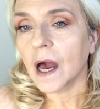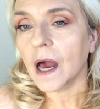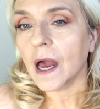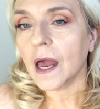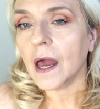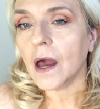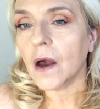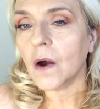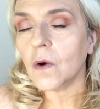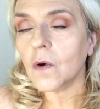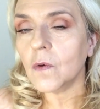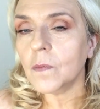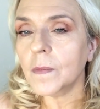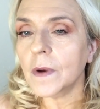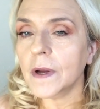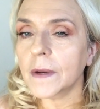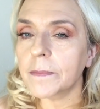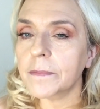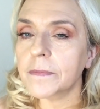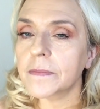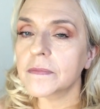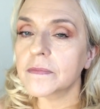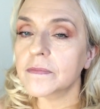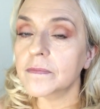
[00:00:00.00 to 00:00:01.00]
I hold
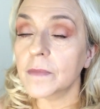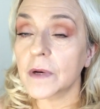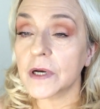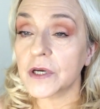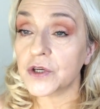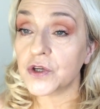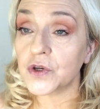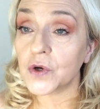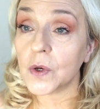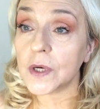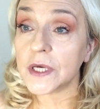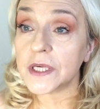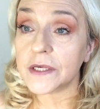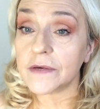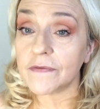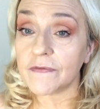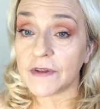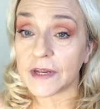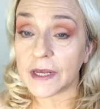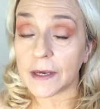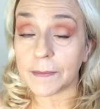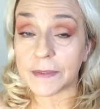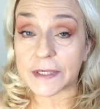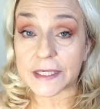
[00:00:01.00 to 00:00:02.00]
my choice
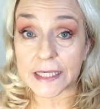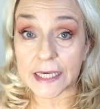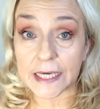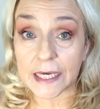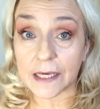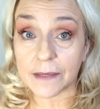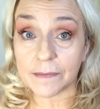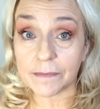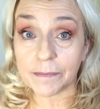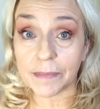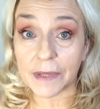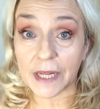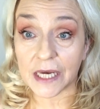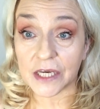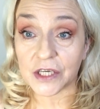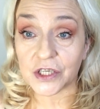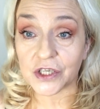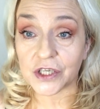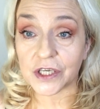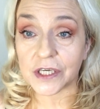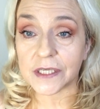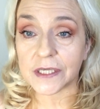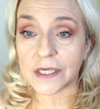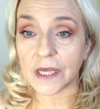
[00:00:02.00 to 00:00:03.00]
of lipstick and
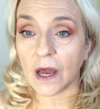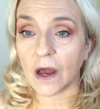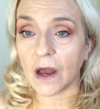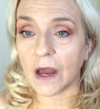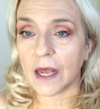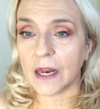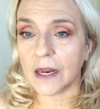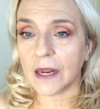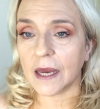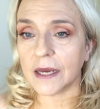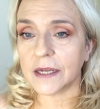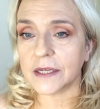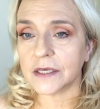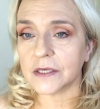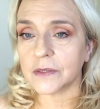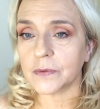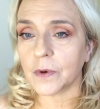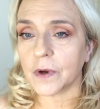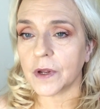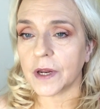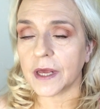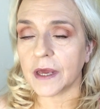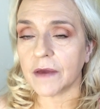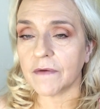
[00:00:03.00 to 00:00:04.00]
blushes and highlighters,
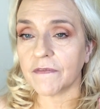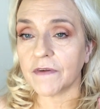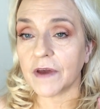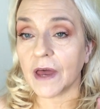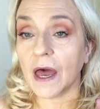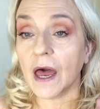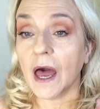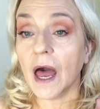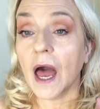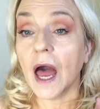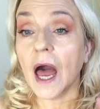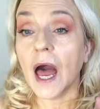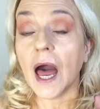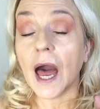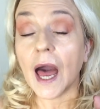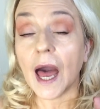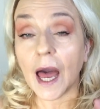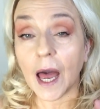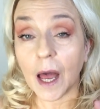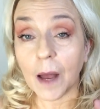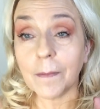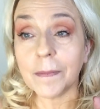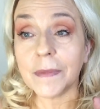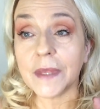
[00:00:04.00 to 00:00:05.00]
whatever,
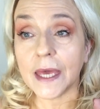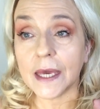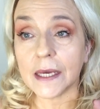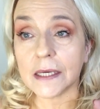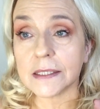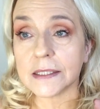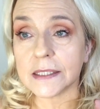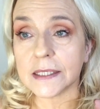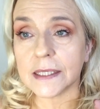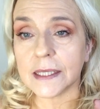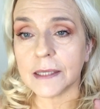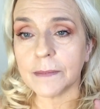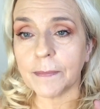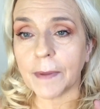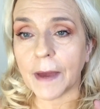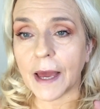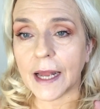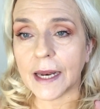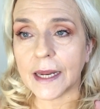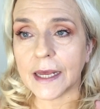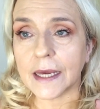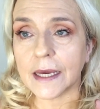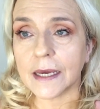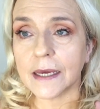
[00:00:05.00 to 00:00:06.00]
up next to the
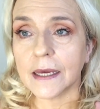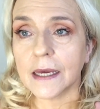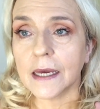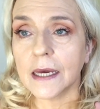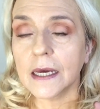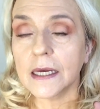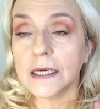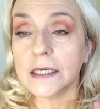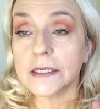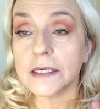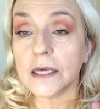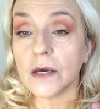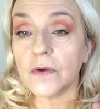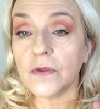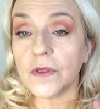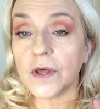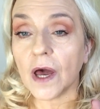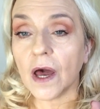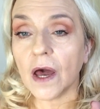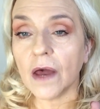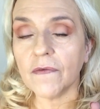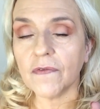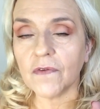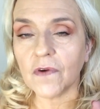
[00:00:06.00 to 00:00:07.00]
palette so
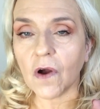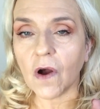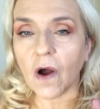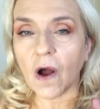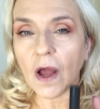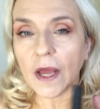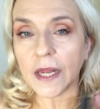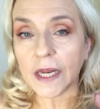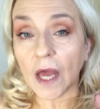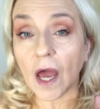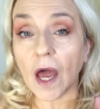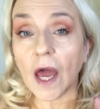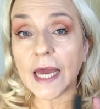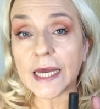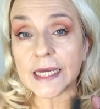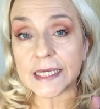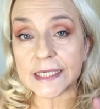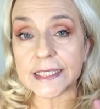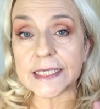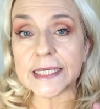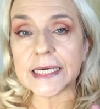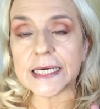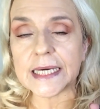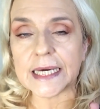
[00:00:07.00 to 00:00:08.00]
that I've got an
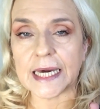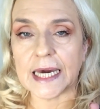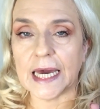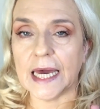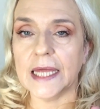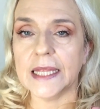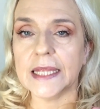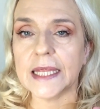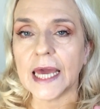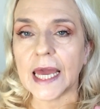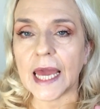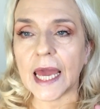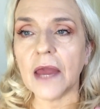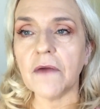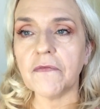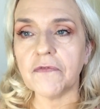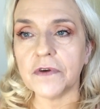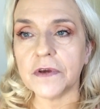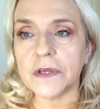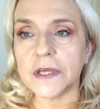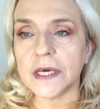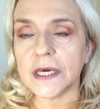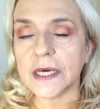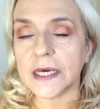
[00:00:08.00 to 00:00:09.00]
idea that
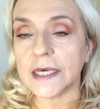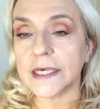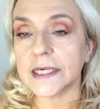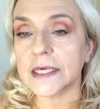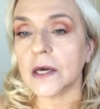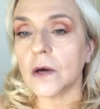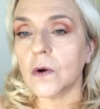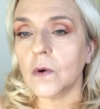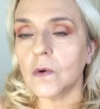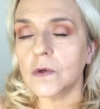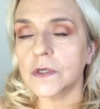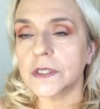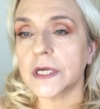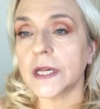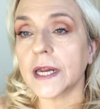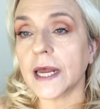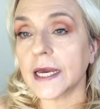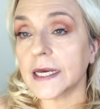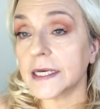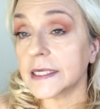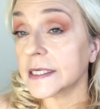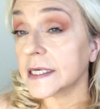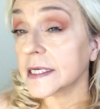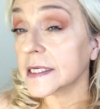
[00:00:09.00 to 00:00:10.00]
everything is
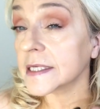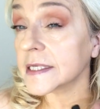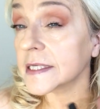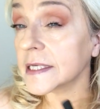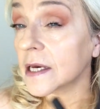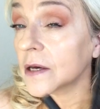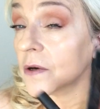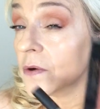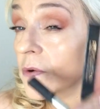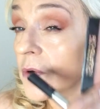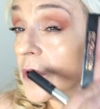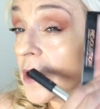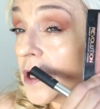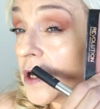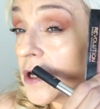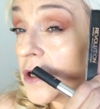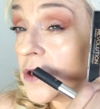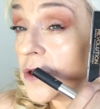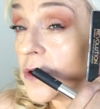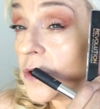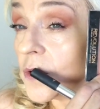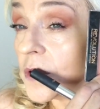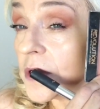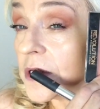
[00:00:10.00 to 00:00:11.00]
coordinated. So
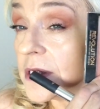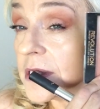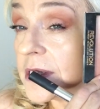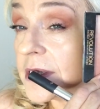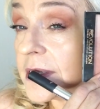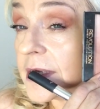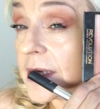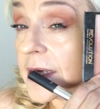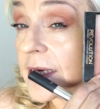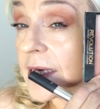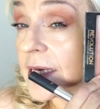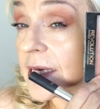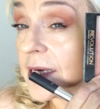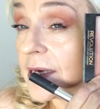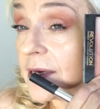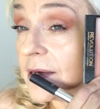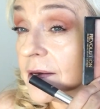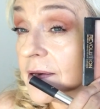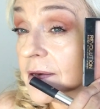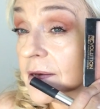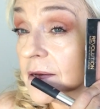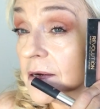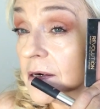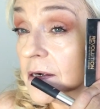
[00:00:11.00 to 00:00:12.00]
you can see